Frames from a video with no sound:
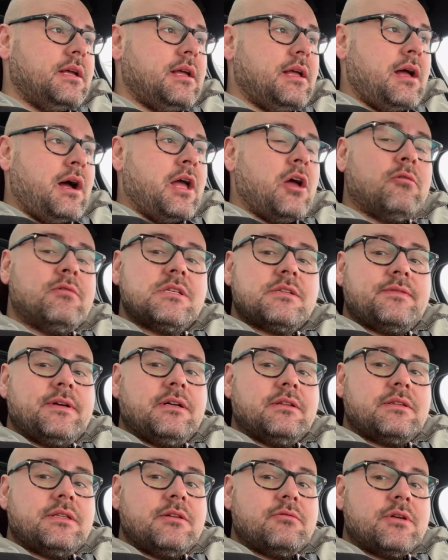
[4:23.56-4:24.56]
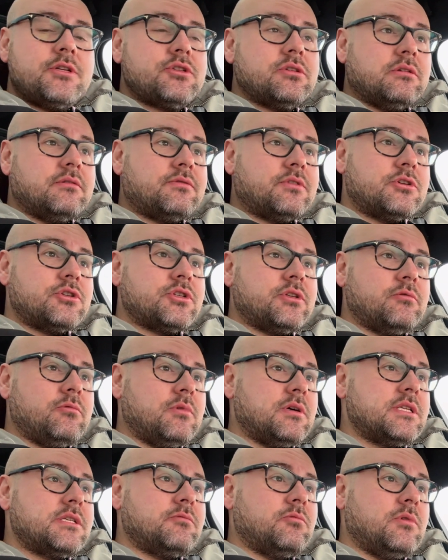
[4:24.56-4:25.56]
I always felt the original version
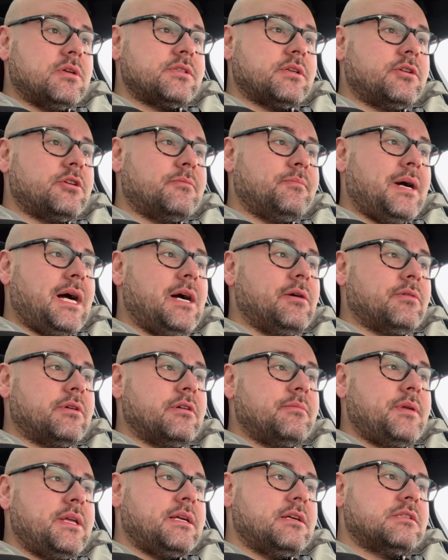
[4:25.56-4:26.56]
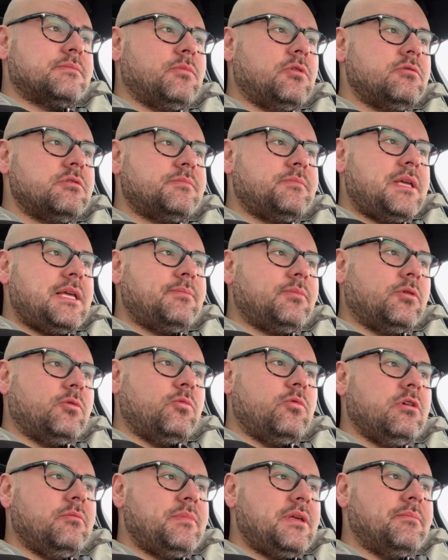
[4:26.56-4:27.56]
was underpowered because most people
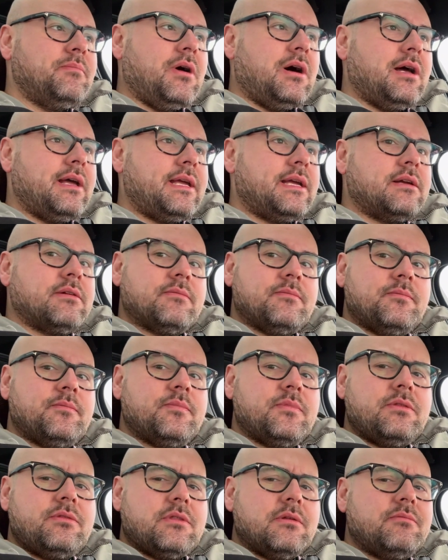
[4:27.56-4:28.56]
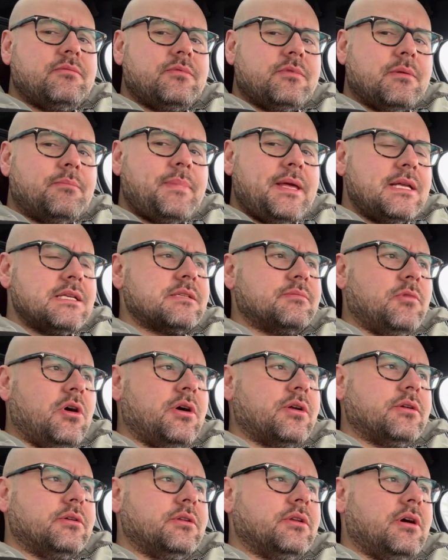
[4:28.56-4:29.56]
will be buying the base
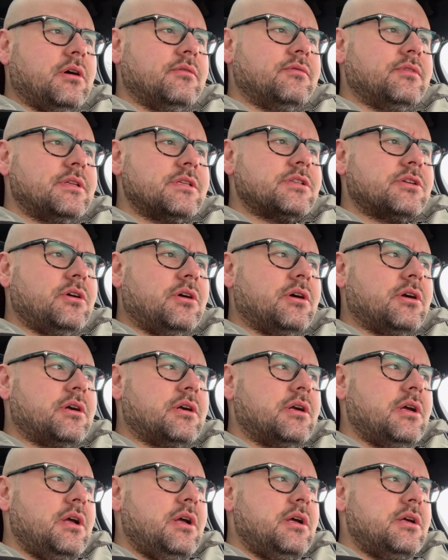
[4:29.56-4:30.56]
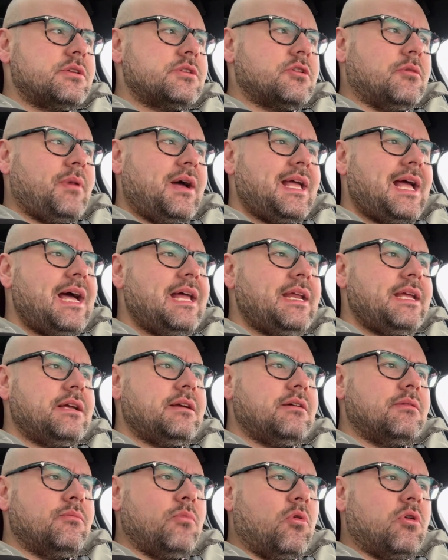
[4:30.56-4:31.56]
model of this car. So by
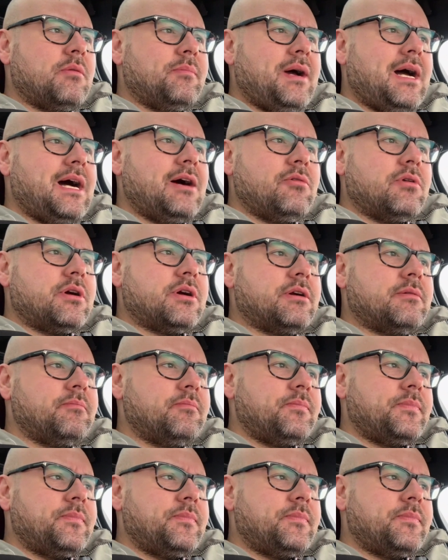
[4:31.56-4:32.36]
adding more power,